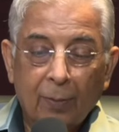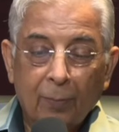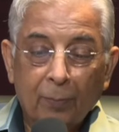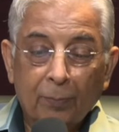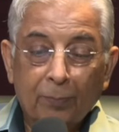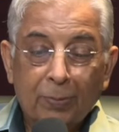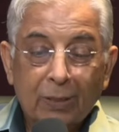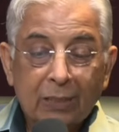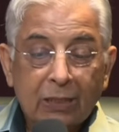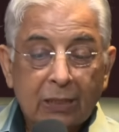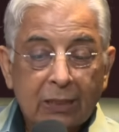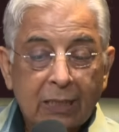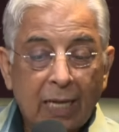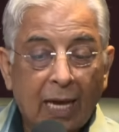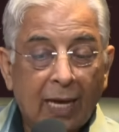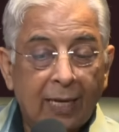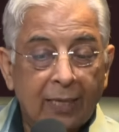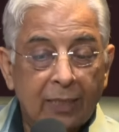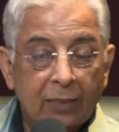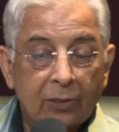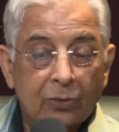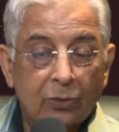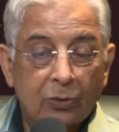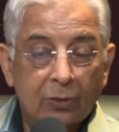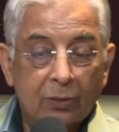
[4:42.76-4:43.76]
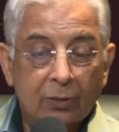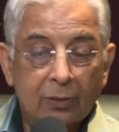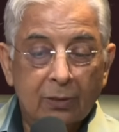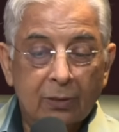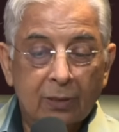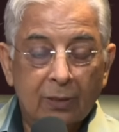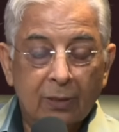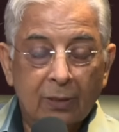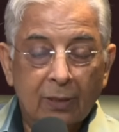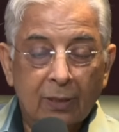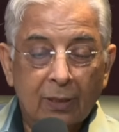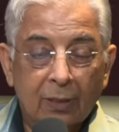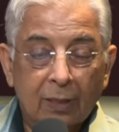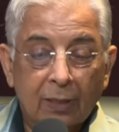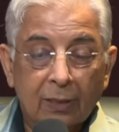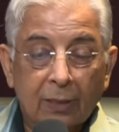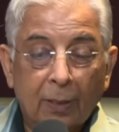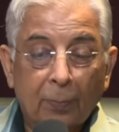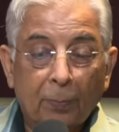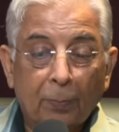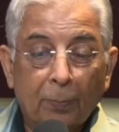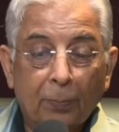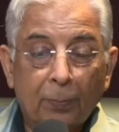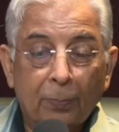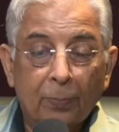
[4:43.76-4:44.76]
Besides the
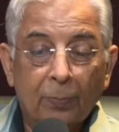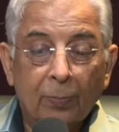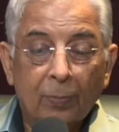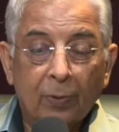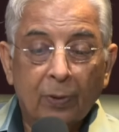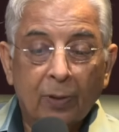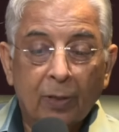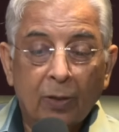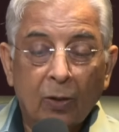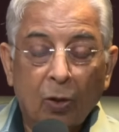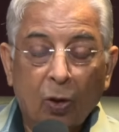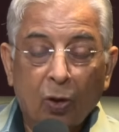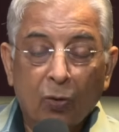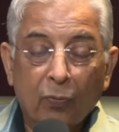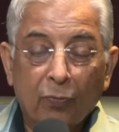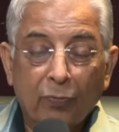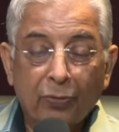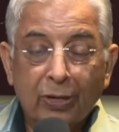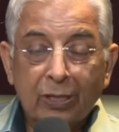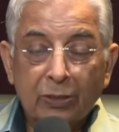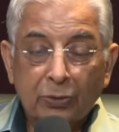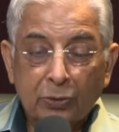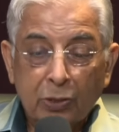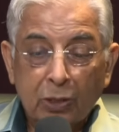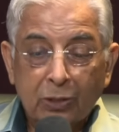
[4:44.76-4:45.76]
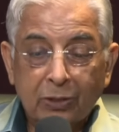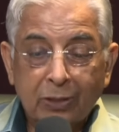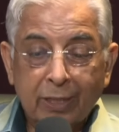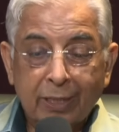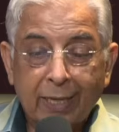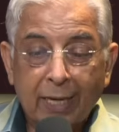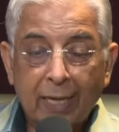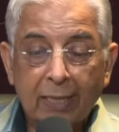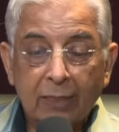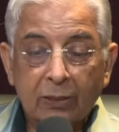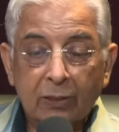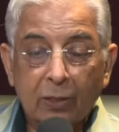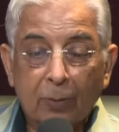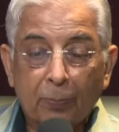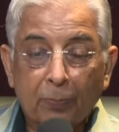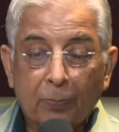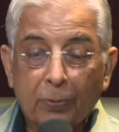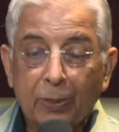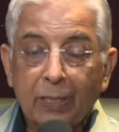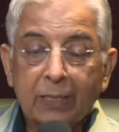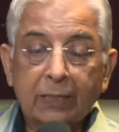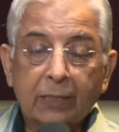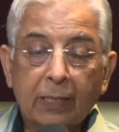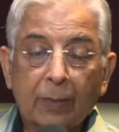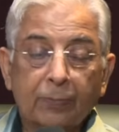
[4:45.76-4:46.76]
offenses against the
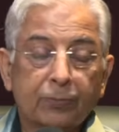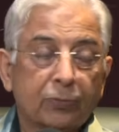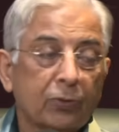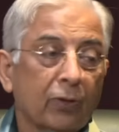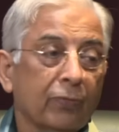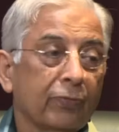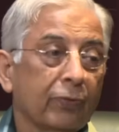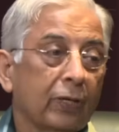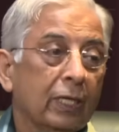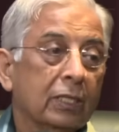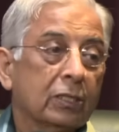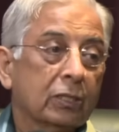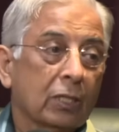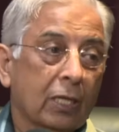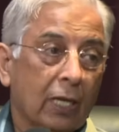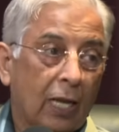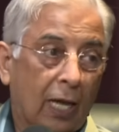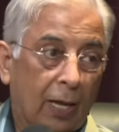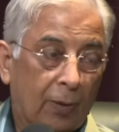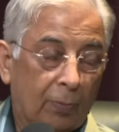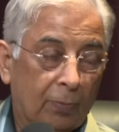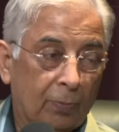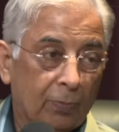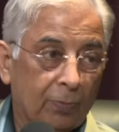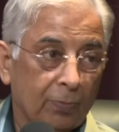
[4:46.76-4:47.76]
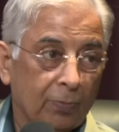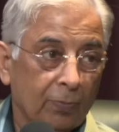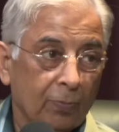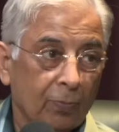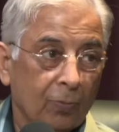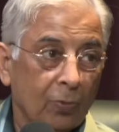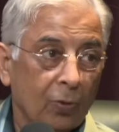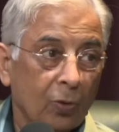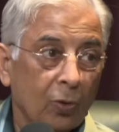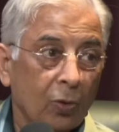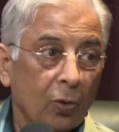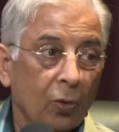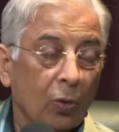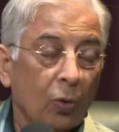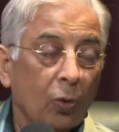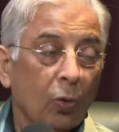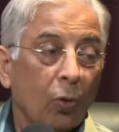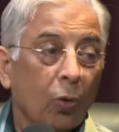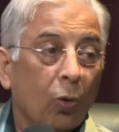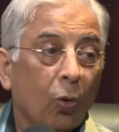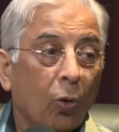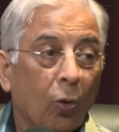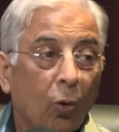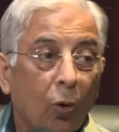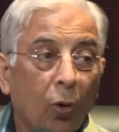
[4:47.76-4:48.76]
precepts of Islam,
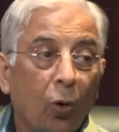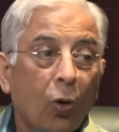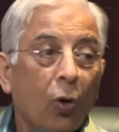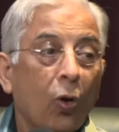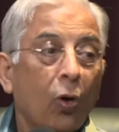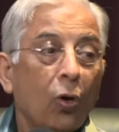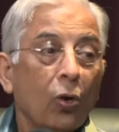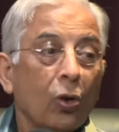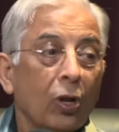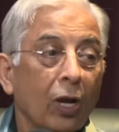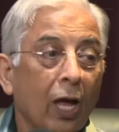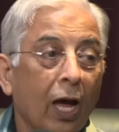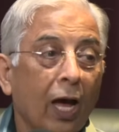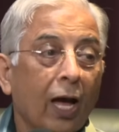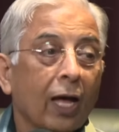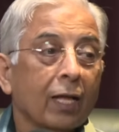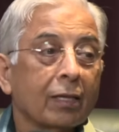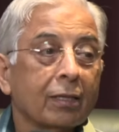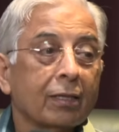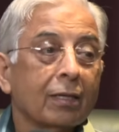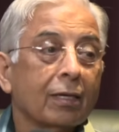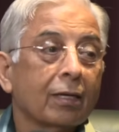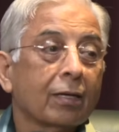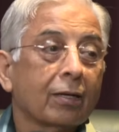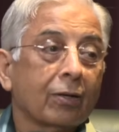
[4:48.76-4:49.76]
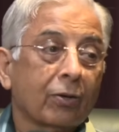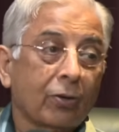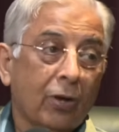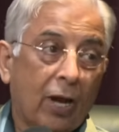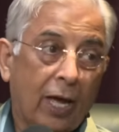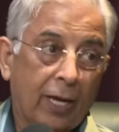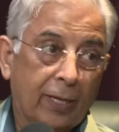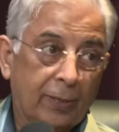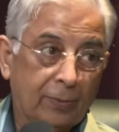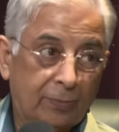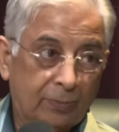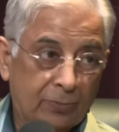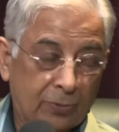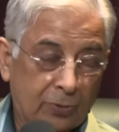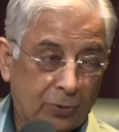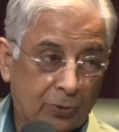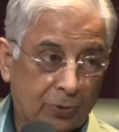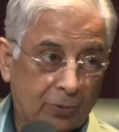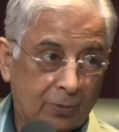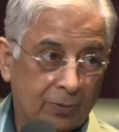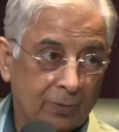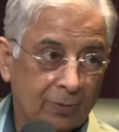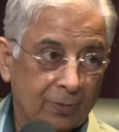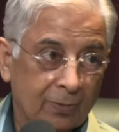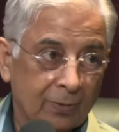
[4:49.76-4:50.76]
all other crimes,